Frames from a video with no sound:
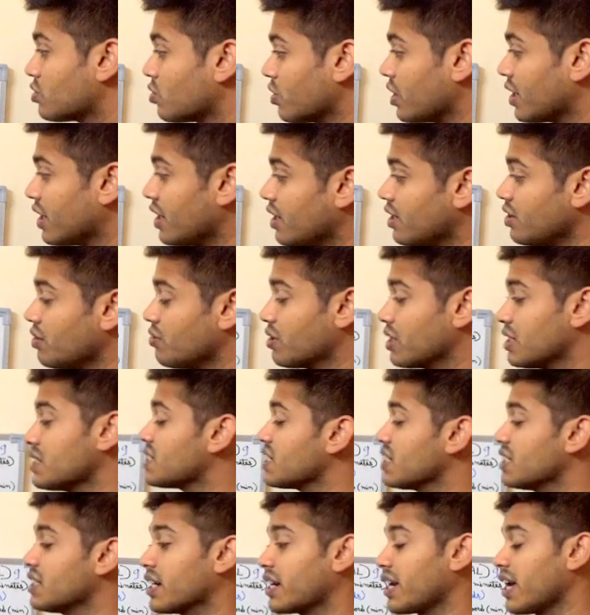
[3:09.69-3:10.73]
So here you
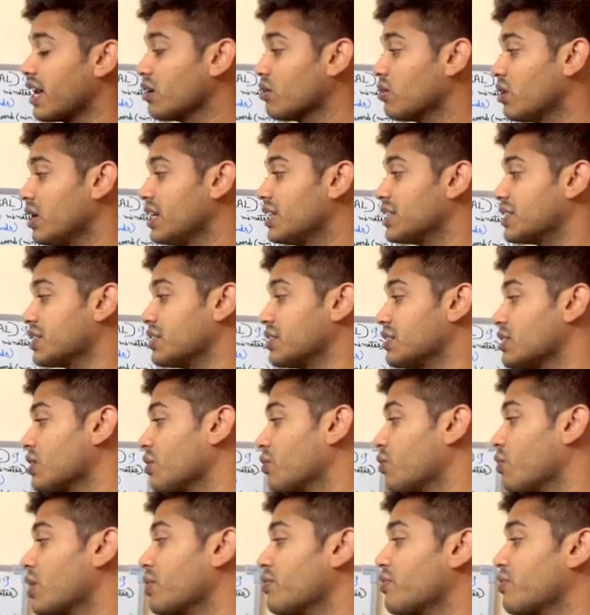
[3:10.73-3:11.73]
can see the calculations.